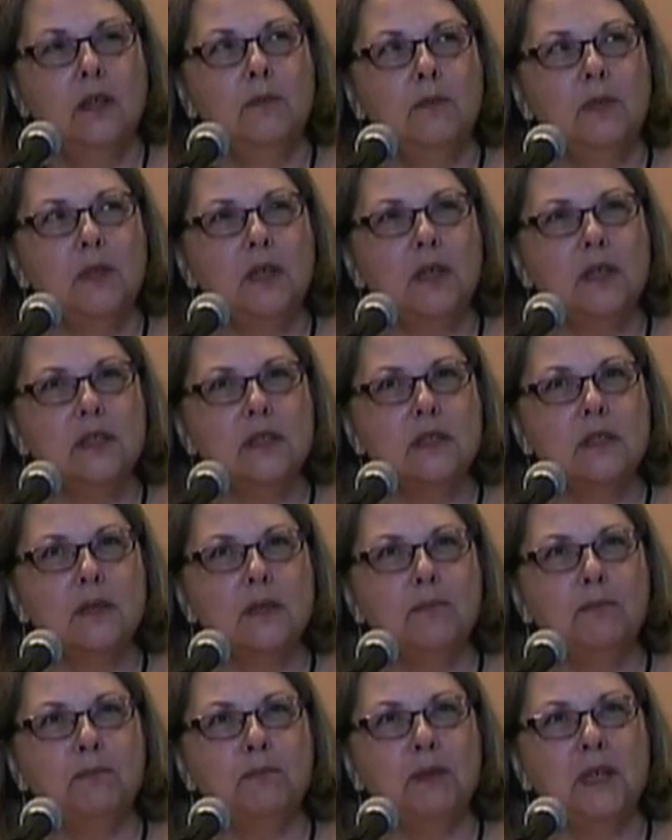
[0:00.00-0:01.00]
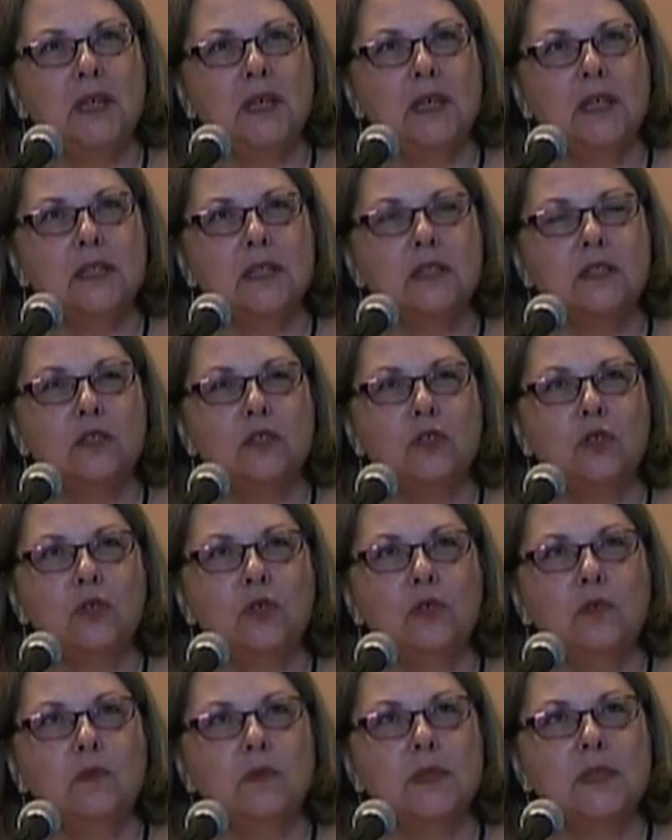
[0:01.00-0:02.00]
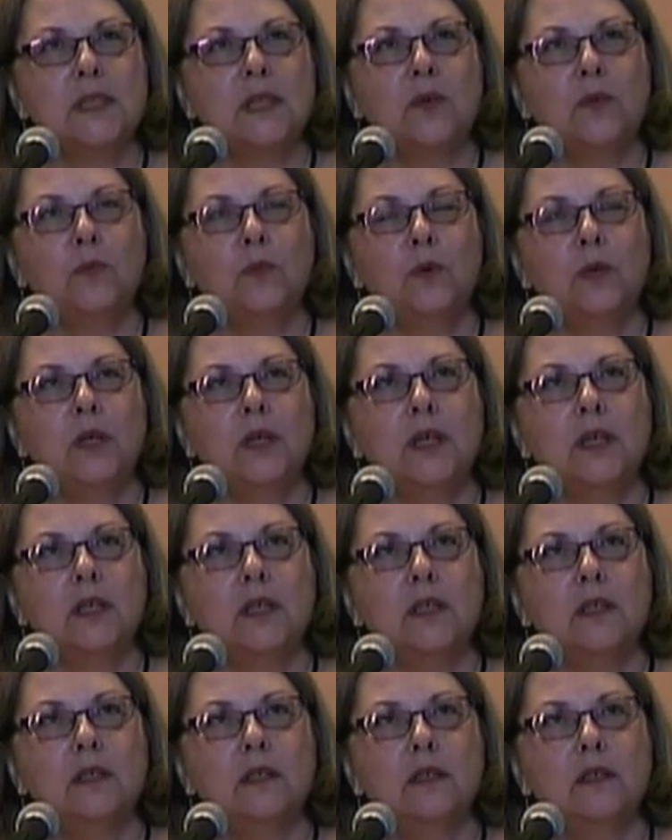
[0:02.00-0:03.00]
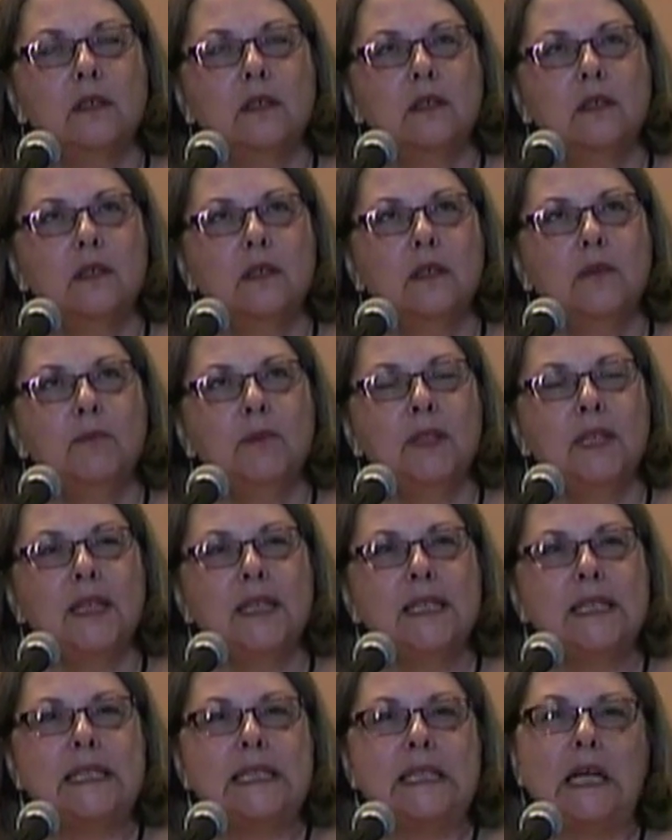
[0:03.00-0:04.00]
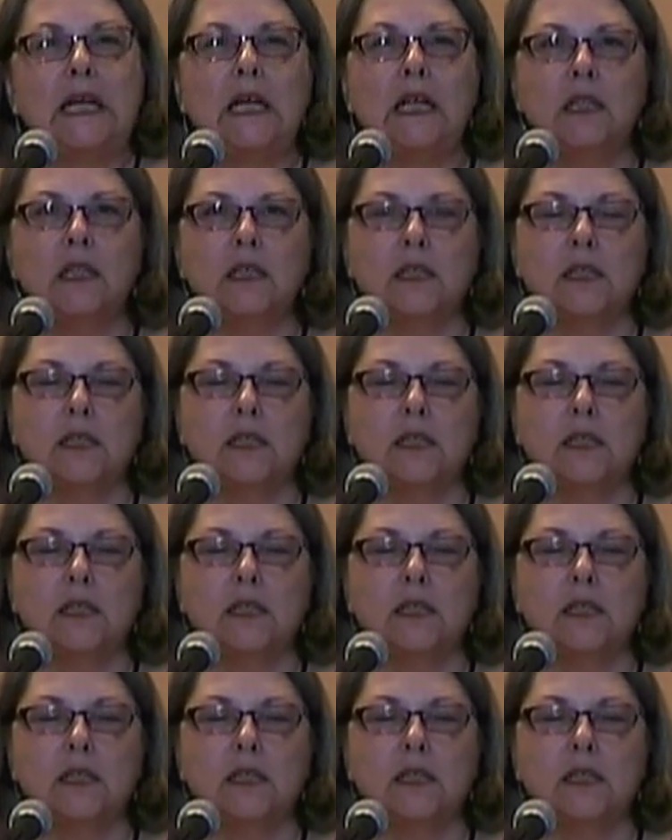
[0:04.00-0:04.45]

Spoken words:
because the tour was at 1, but they didn't tell